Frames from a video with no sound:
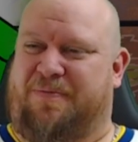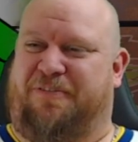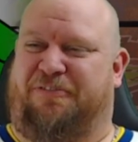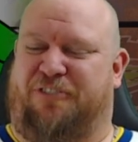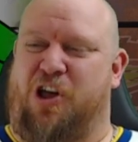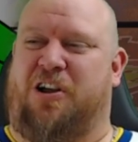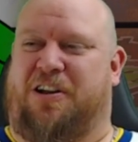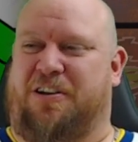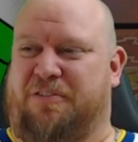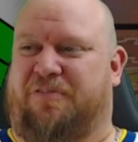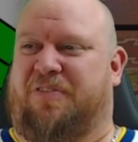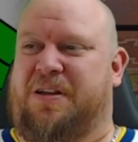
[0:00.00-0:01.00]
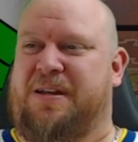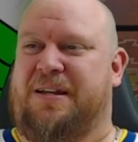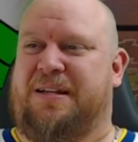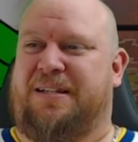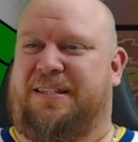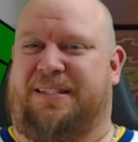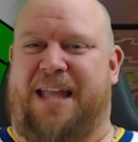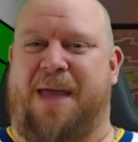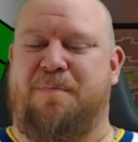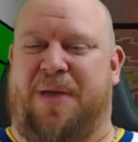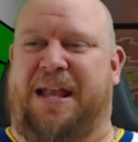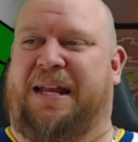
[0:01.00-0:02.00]
flock of
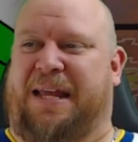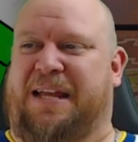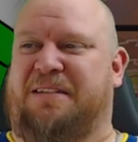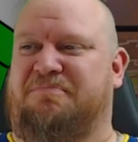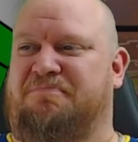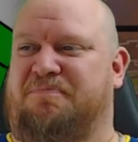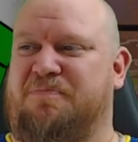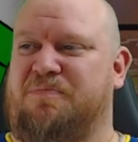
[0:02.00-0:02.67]
stampeding